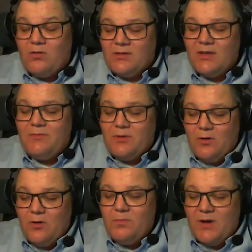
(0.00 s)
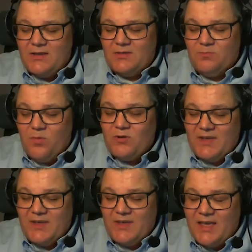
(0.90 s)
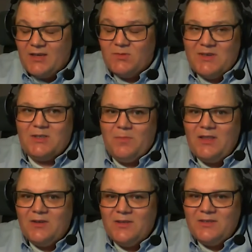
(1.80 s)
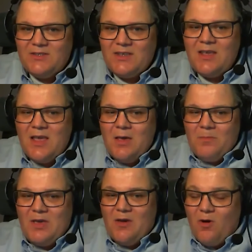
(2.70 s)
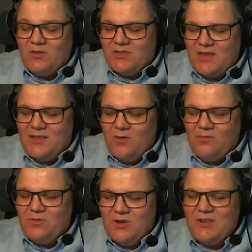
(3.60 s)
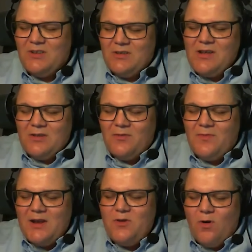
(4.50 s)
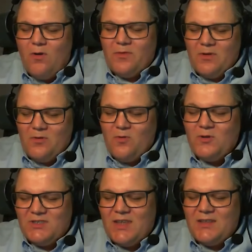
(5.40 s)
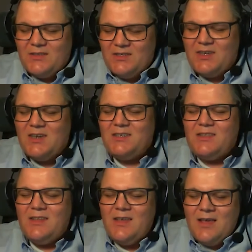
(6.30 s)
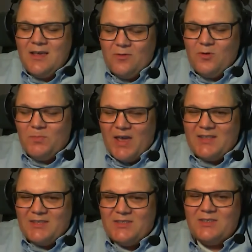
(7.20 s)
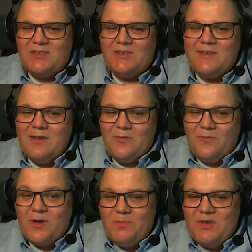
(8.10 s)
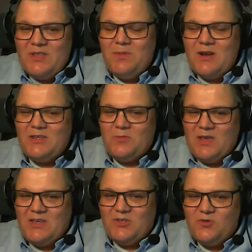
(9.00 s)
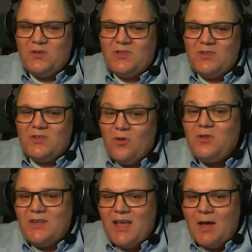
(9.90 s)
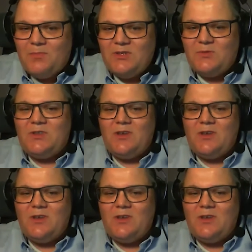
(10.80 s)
driven a lot by both the aerospace and the medical industry, because they know the value of a good standardization, good practices for repeatability to make sure that nothing happens with